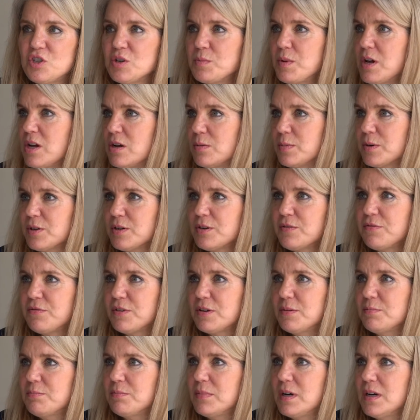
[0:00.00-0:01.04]
Jim Hallberg
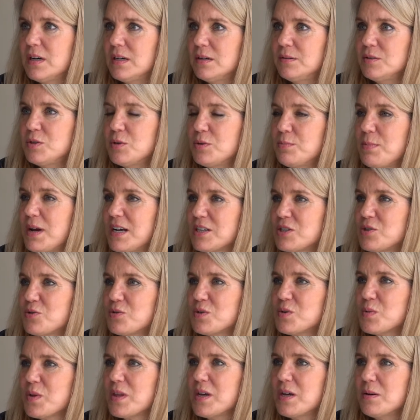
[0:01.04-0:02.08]
from doing
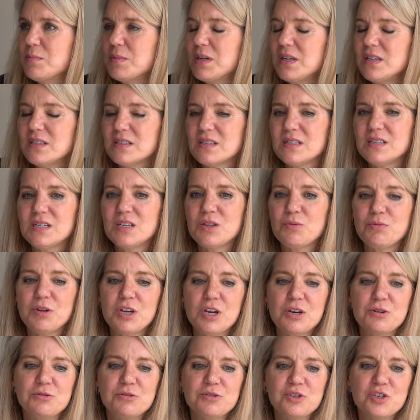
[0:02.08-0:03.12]
masters with him, and he's a D3
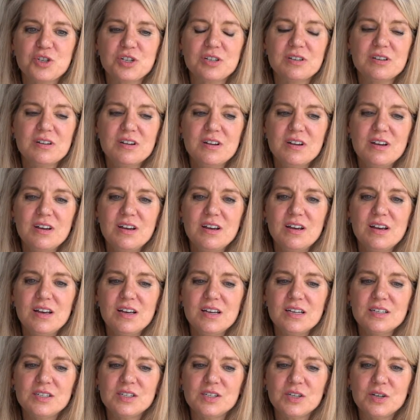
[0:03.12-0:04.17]
coach. And
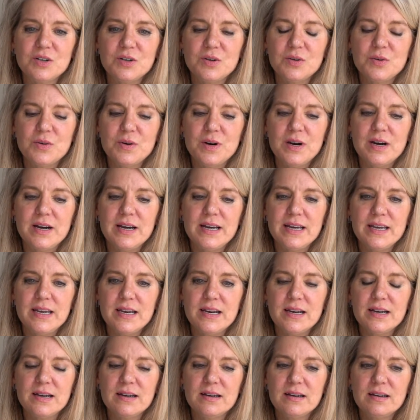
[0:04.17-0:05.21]
so
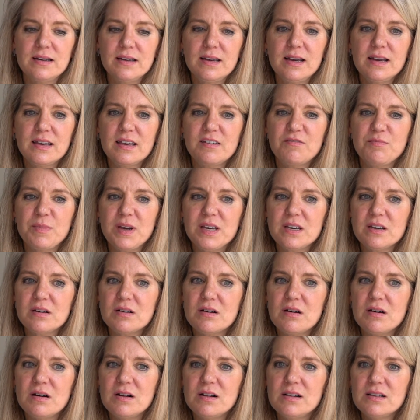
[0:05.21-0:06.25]
I gave Mike a
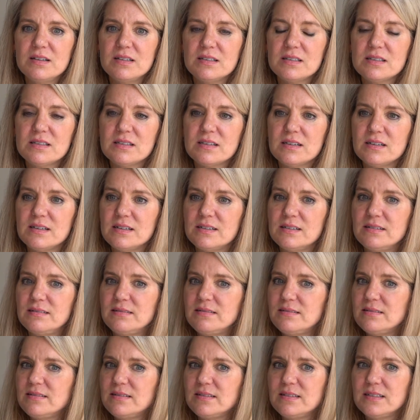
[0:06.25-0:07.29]
call and said,
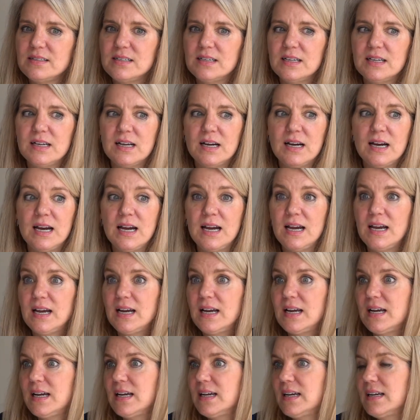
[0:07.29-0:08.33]

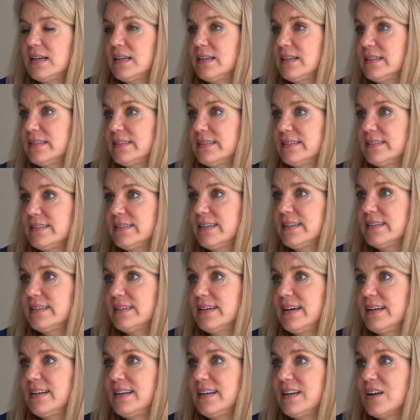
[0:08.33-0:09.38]

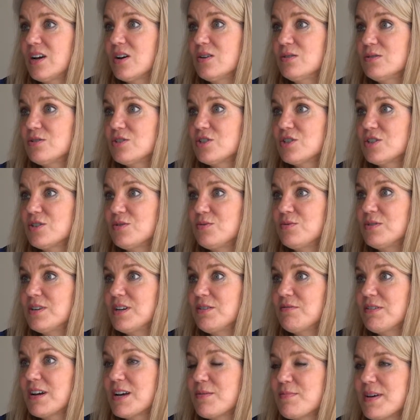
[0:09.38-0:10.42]
I need a coach. What do
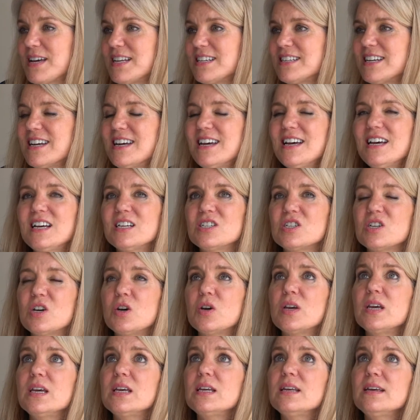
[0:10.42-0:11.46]
you recommend?
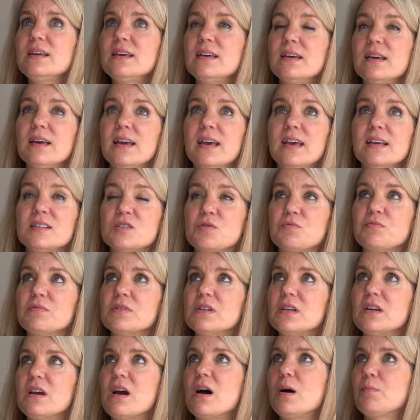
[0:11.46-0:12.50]
So he has a
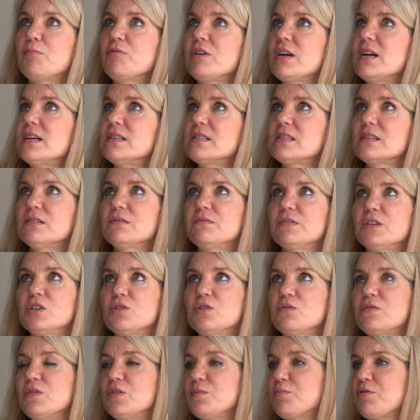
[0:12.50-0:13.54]
really comprehensive
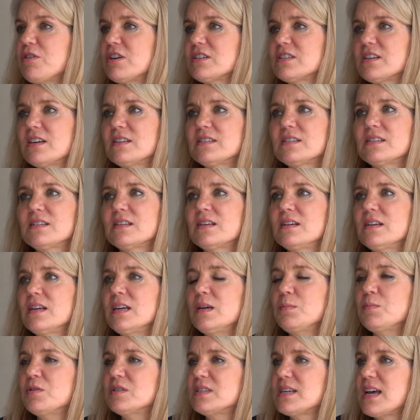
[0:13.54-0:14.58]
interview process that he
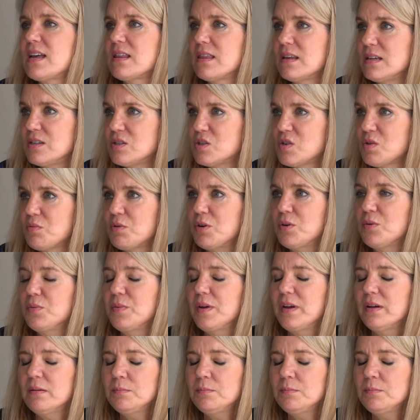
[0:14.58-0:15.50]
puts athletes through,